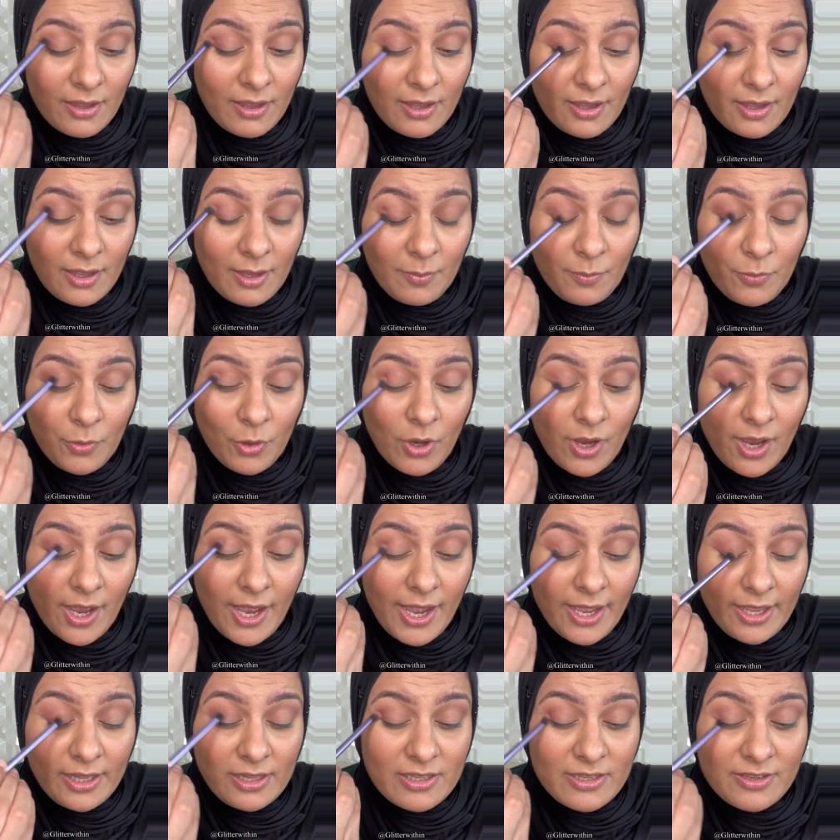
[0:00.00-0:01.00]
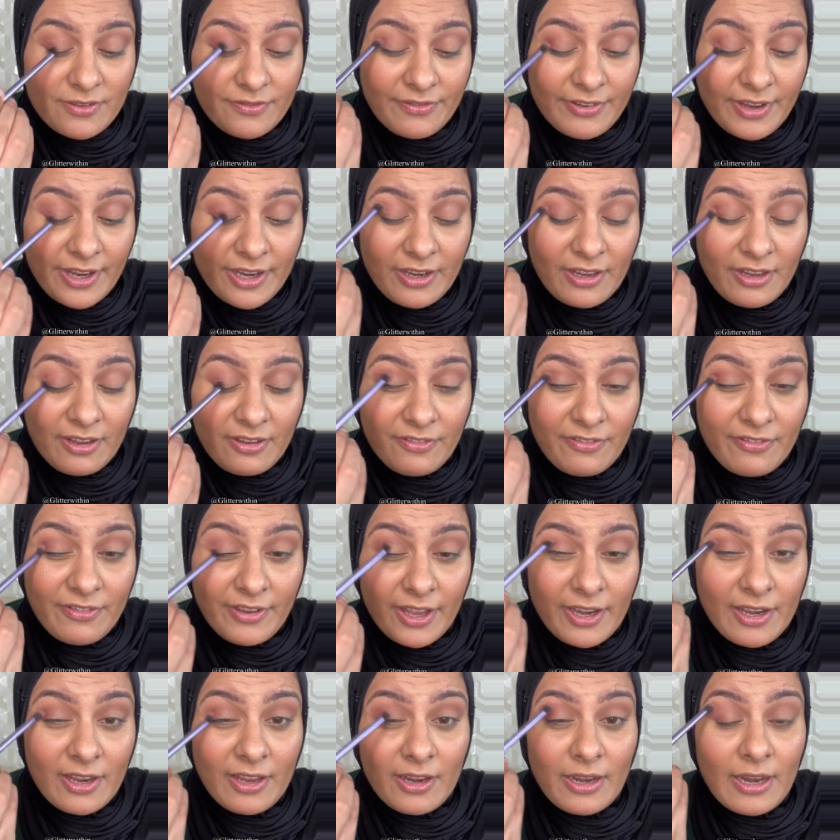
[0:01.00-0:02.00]
Keep your hands very,
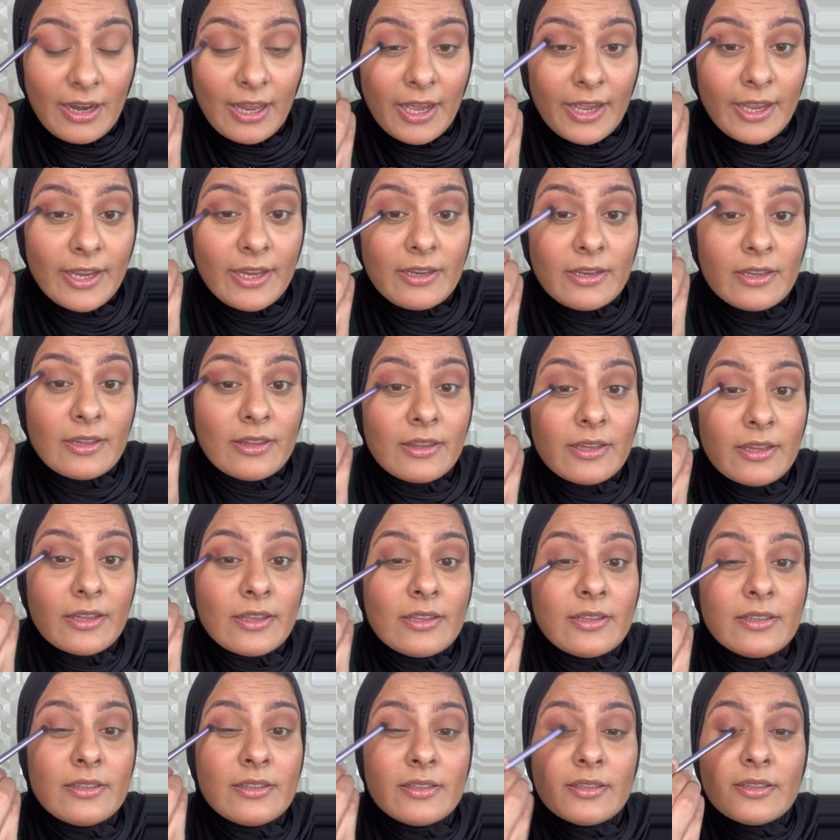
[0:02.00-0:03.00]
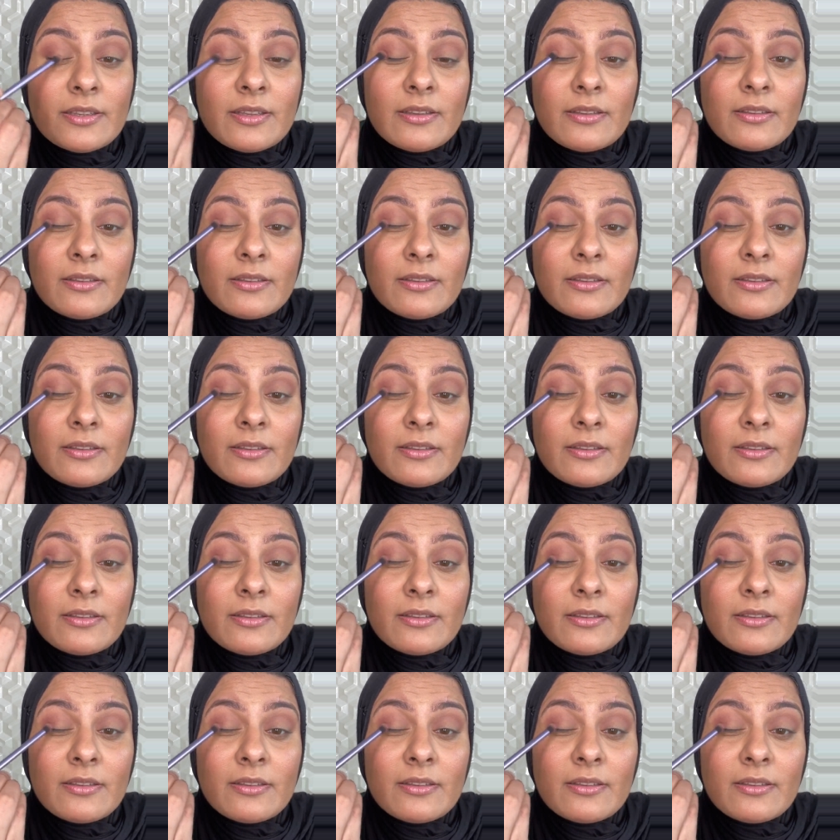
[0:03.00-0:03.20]
very light in this.